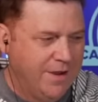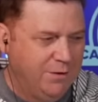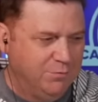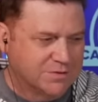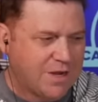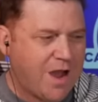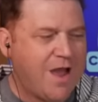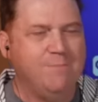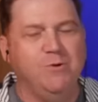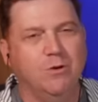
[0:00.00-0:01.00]
it was
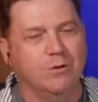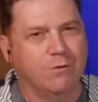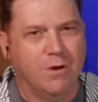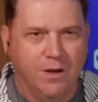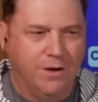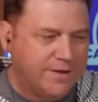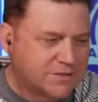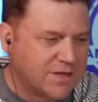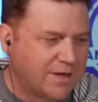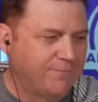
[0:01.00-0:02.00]
Ty Mueller.
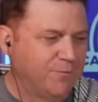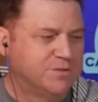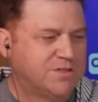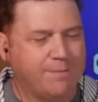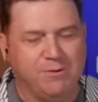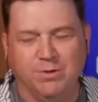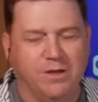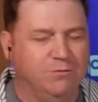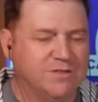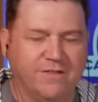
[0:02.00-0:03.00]
Nice setup from Sammy
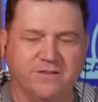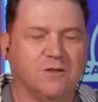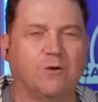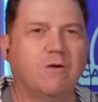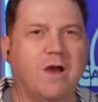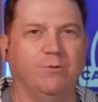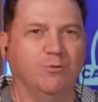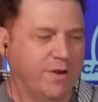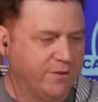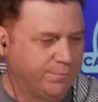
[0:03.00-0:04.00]
Blais, who's had this incredible
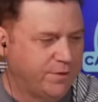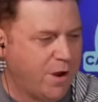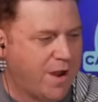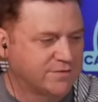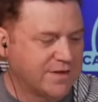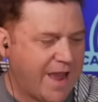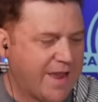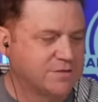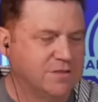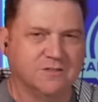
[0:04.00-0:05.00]
run in the playoffs.
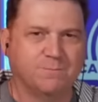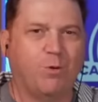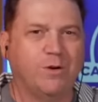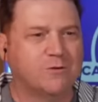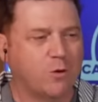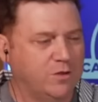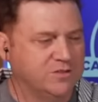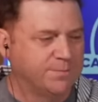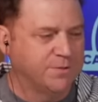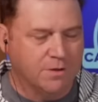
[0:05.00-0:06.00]
Adds to his point total.
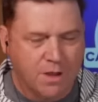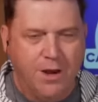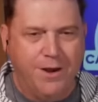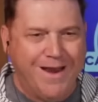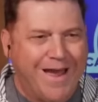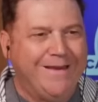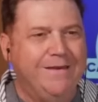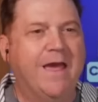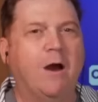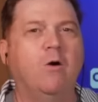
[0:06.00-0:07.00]
He's up to
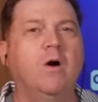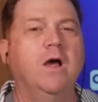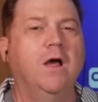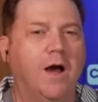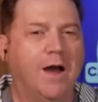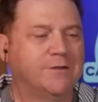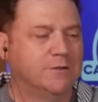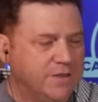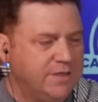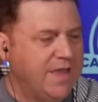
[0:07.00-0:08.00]
9 now to
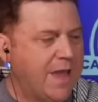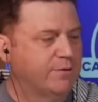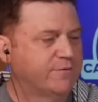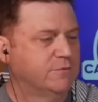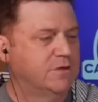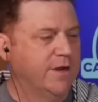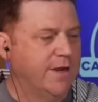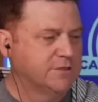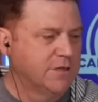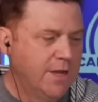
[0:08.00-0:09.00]
lead the Abbotsford
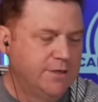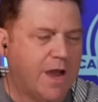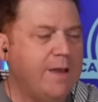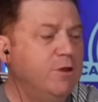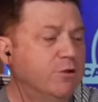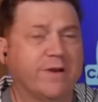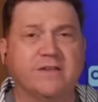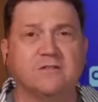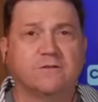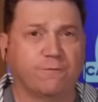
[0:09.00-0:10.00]
Canucks. Ty Mueller
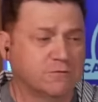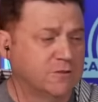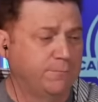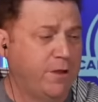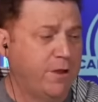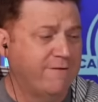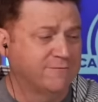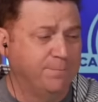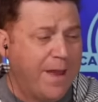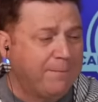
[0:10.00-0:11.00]
gets his first of the
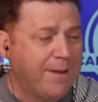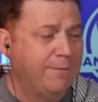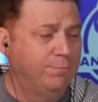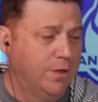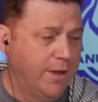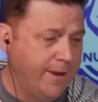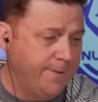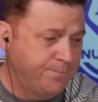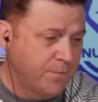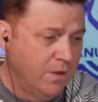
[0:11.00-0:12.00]
playoffs. Bang, bang
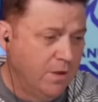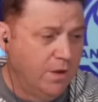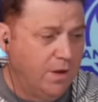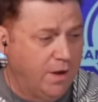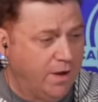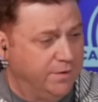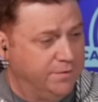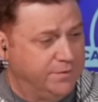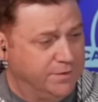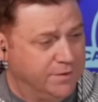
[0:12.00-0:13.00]
play.
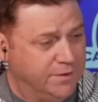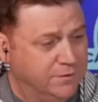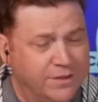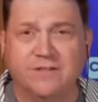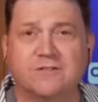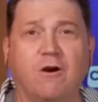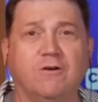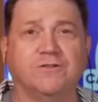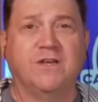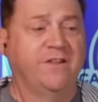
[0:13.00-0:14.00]
And Linus
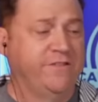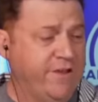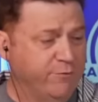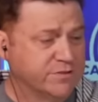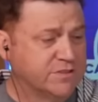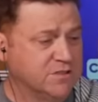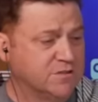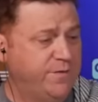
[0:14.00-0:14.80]
Karlsson getting the other assist,